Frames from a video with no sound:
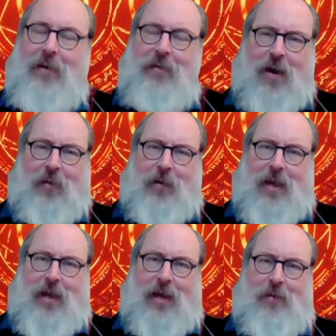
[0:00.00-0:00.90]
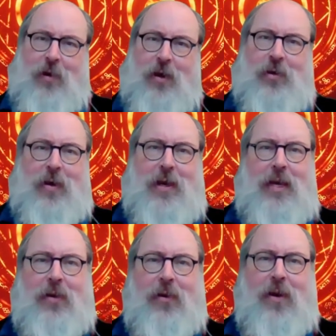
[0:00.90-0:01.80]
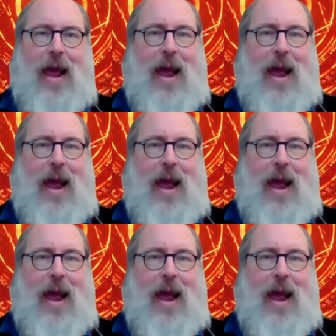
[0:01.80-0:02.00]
not related one to any other,